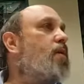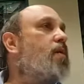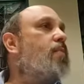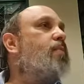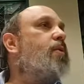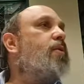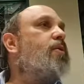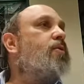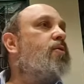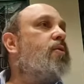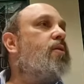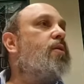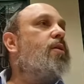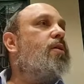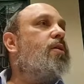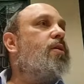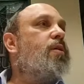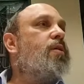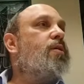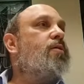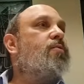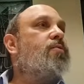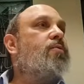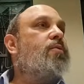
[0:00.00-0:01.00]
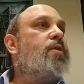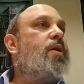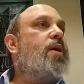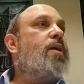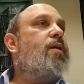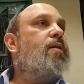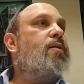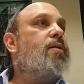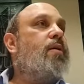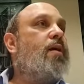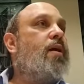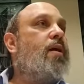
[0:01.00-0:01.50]
opportunity to
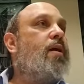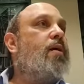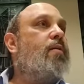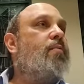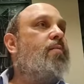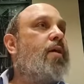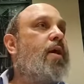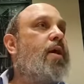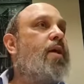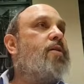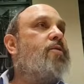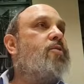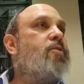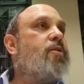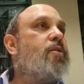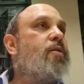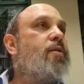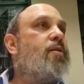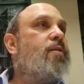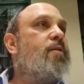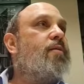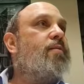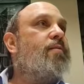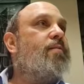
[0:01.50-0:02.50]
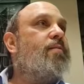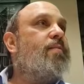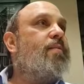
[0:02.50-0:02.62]
take their magic.